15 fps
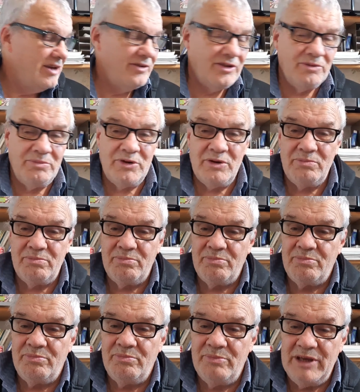with a bit of
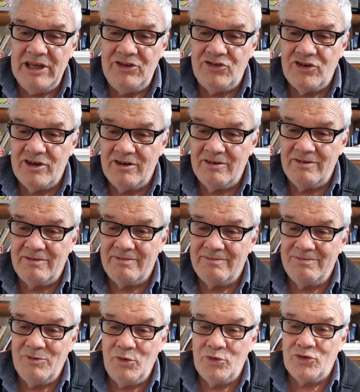meat and
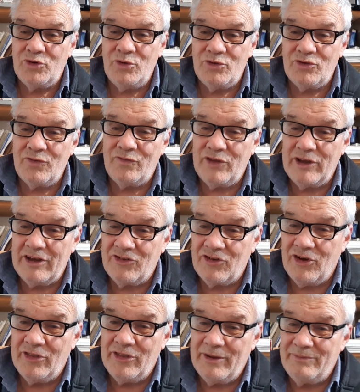all sorts of things
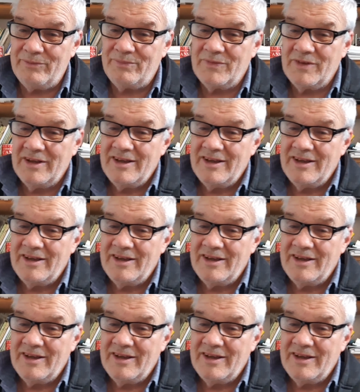on them.